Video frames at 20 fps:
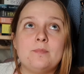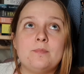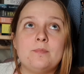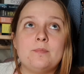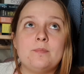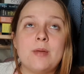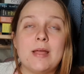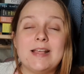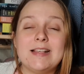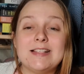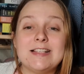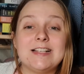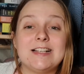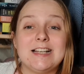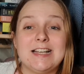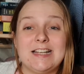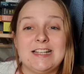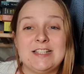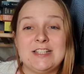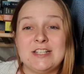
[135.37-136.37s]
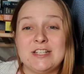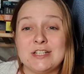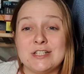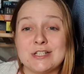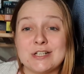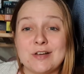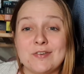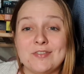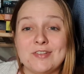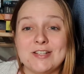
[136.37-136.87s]
she
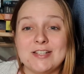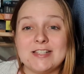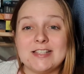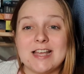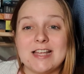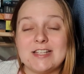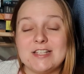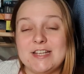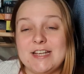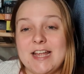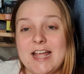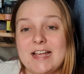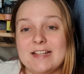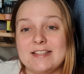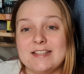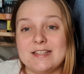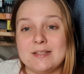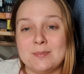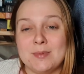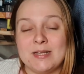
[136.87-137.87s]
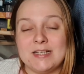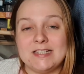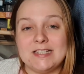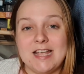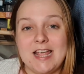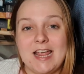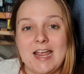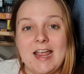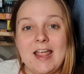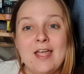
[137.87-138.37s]
discovers that she has this
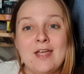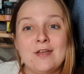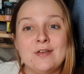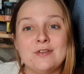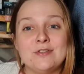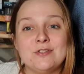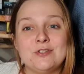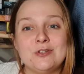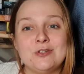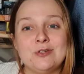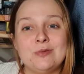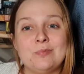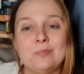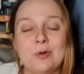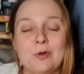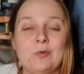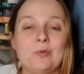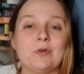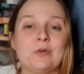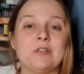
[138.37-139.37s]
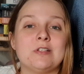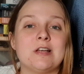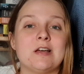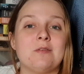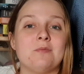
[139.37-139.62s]
ability to book wander,